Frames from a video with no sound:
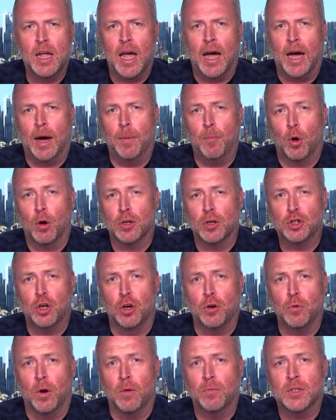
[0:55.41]

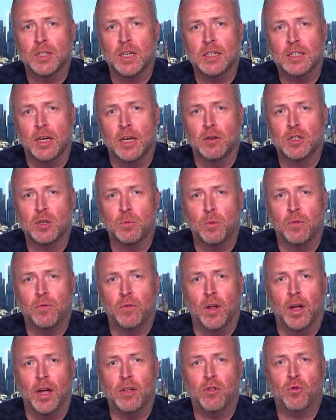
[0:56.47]
Also, obviously, Delta were
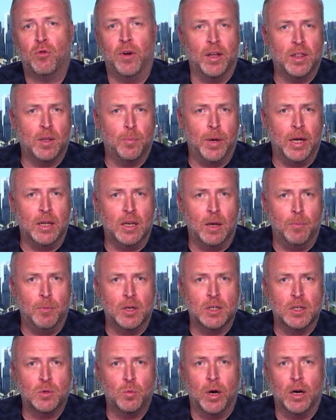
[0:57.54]
flying throughout the
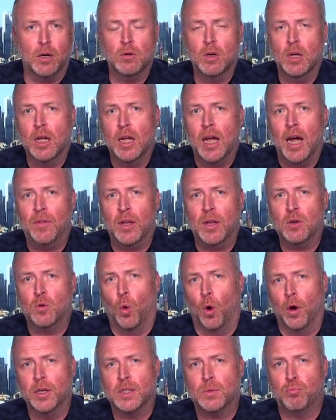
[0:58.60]
pandemic as well. And then
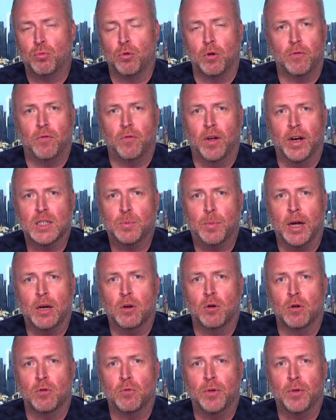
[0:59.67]
Qantas brought flights back on